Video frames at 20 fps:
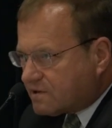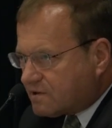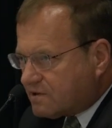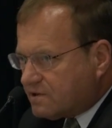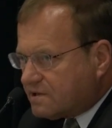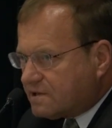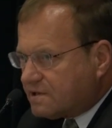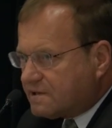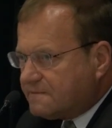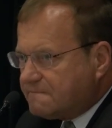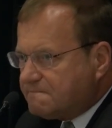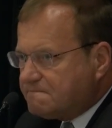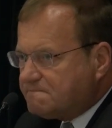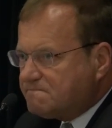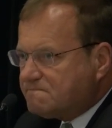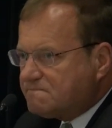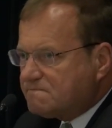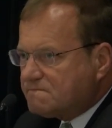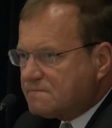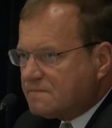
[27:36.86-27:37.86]
good
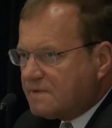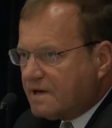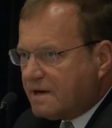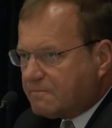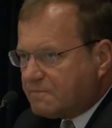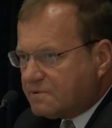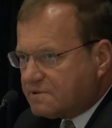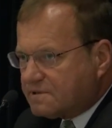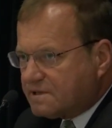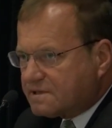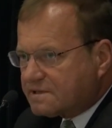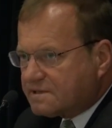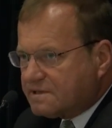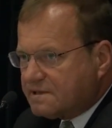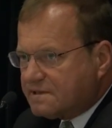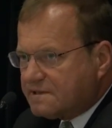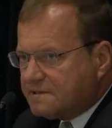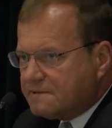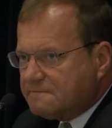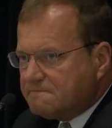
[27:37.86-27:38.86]
at
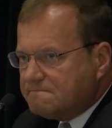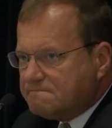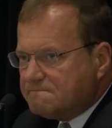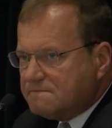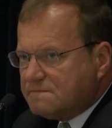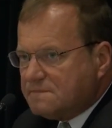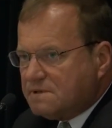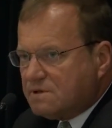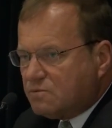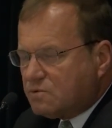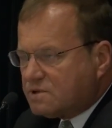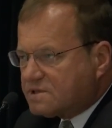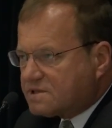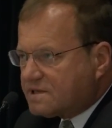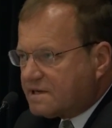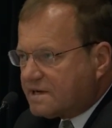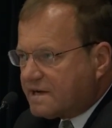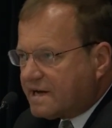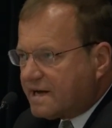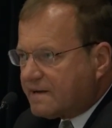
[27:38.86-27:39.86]
predicting what's
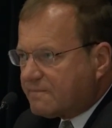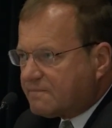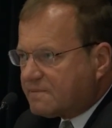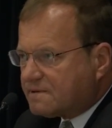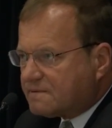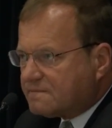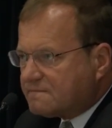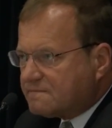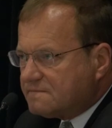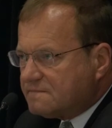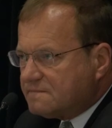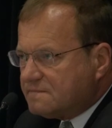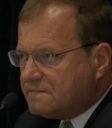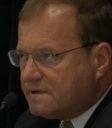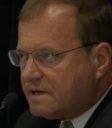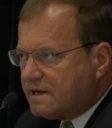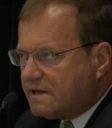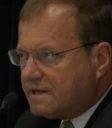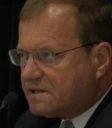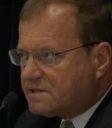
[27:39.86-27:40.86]
going to happen,
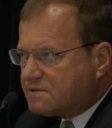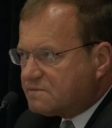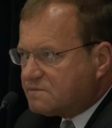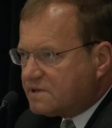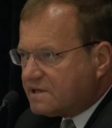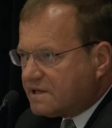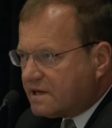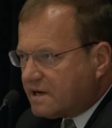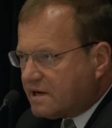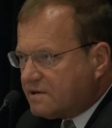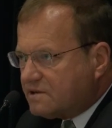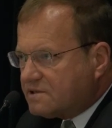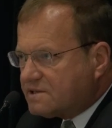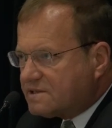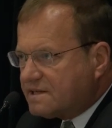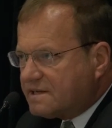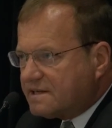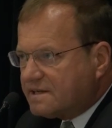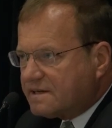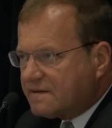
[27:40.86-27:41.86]
and it's the
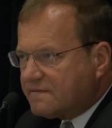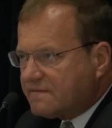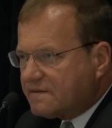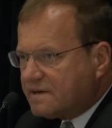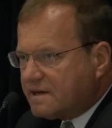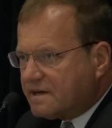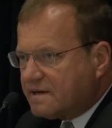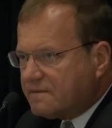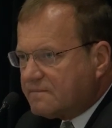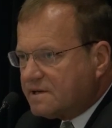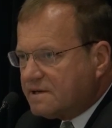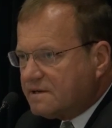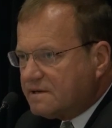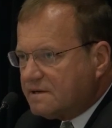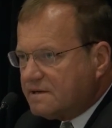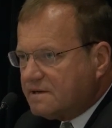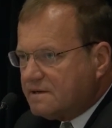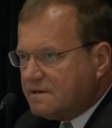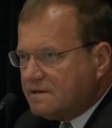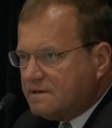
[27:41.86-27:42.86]
understanding of the enemy,
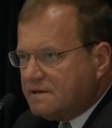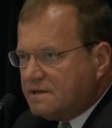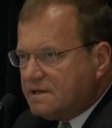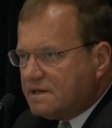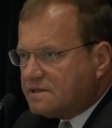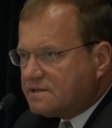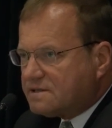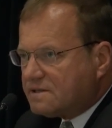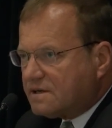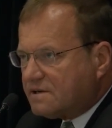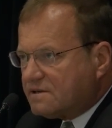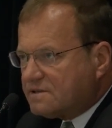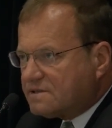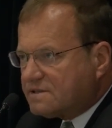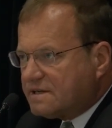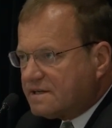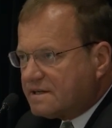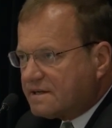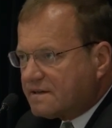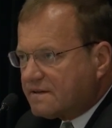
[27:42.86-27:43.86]
it's the
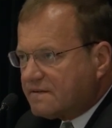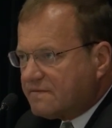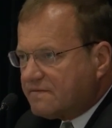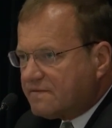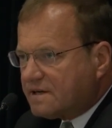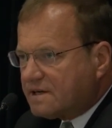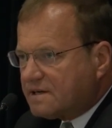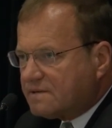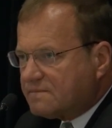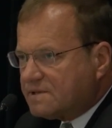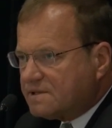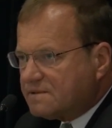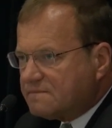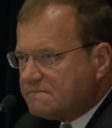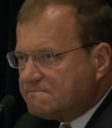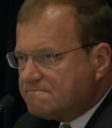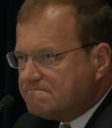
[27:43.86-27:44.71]
understanding of the environment.